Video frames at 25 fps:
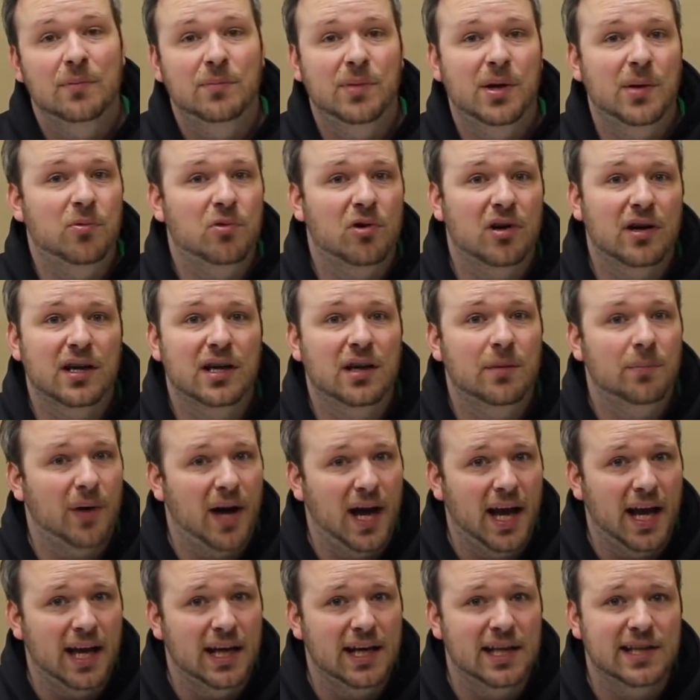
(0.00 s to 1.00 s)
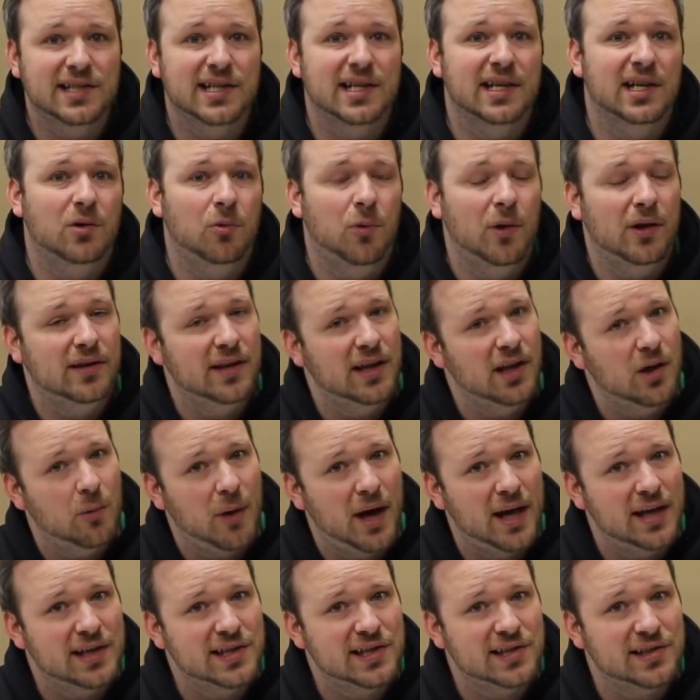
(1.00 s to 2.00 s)
People are gonna buy it. It's gonna quickly
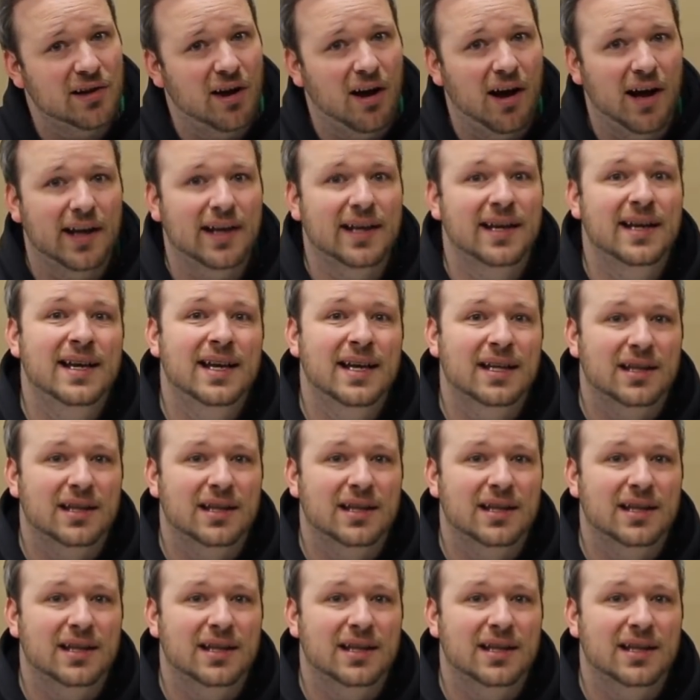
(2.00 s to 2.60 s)
go out of stock.